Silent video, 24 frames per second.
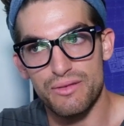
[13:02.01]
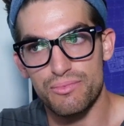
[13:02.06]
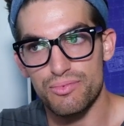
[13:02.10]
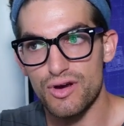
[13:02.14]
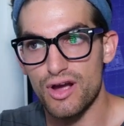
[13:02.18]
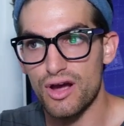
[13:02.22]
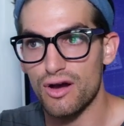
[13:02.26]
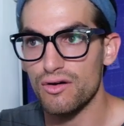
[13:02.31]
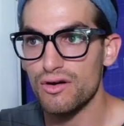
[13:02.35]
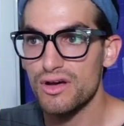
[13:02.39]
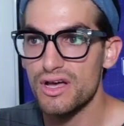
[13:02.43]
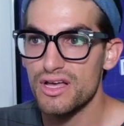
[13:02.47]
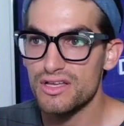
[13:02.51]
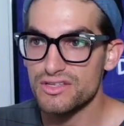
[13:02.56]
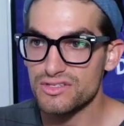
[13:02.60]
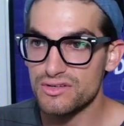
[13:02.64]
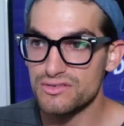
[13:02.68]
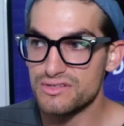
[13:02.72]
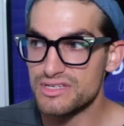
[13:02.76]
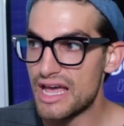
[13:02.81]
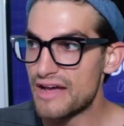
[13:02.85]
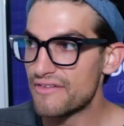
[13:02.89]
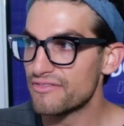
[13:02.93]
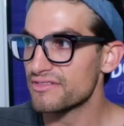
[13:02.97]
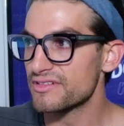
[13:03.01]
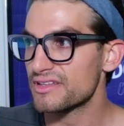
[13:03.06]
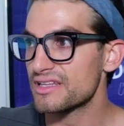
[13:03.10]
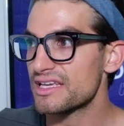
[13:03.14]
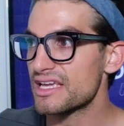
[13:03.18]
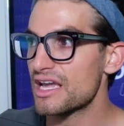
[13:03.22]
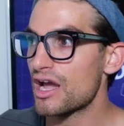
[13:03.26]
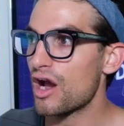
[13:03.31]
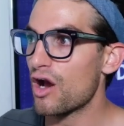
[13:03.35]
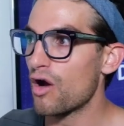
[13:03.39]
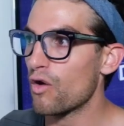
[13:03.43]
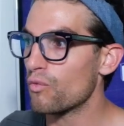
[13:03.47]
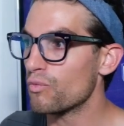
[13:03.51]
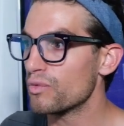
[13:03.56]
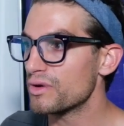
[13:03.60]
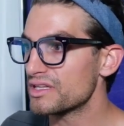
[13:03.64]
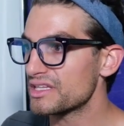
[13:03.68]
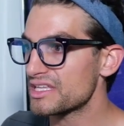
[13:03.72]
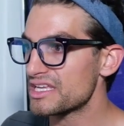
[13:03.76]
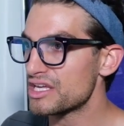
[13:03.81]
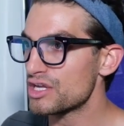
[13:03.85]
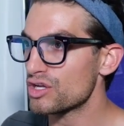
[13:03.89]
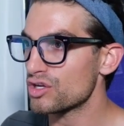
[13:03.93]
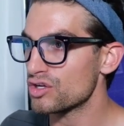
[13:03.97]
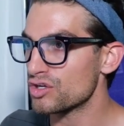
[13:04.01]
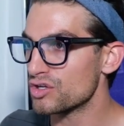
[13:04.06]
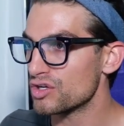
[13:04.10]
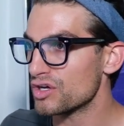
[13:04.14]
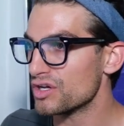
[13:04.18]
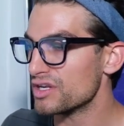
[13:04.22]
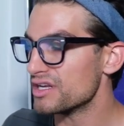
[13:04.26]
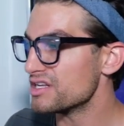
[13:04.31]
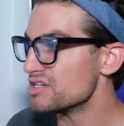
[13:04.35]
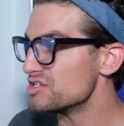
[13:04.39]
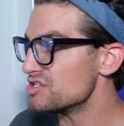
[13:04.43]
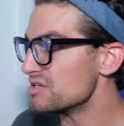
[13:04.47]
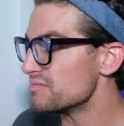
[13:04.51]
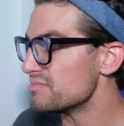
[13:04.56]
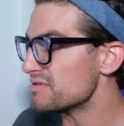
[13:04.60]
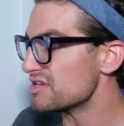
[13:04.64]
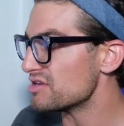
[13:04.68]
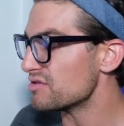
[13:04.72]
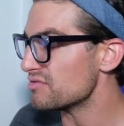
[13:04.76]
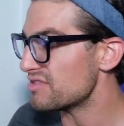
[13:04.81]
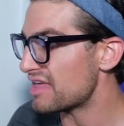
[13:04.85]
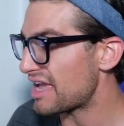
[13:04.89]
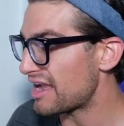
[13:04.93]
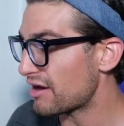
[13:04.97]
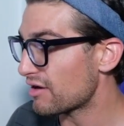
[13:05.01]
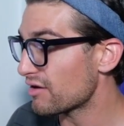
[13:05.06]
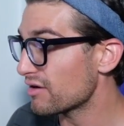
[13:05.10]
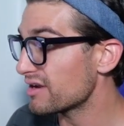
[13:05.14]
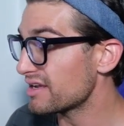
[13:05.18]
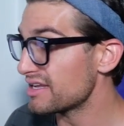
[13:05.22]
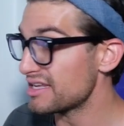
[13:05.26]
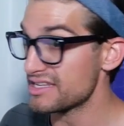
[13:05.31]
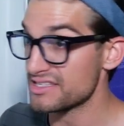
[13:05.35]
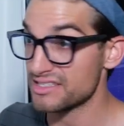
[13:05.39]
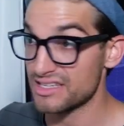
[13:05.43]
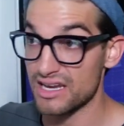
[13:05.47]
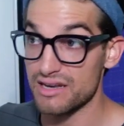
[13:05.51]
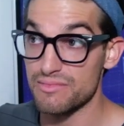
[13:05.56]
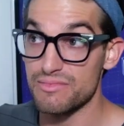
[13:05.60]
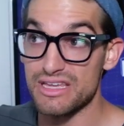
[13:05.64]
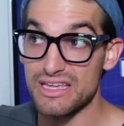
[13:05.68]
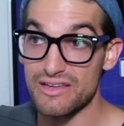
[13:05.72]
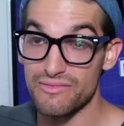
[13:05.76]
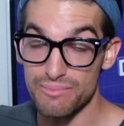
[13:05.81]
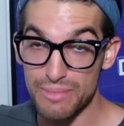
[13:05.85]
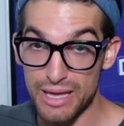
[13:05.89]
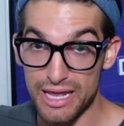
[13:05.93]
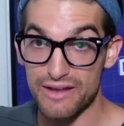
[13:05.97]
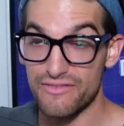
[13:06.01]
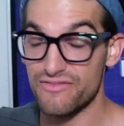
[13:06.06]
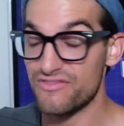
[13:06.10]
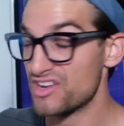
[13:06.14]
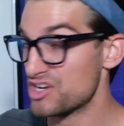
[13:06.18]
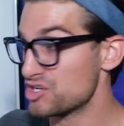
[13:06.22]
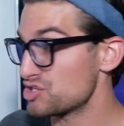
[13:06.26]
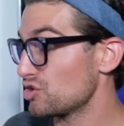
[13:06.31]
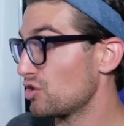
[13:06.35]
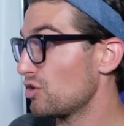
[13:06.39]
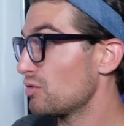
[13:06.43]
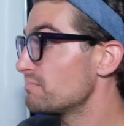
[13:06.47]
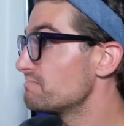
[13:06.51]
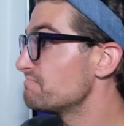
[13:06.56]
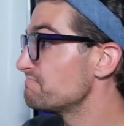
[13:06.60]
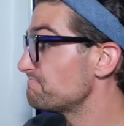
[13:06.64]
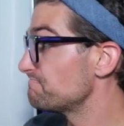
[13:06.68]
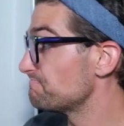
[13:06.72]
Pro, so definitely a really good G P U there is going to be beneficial.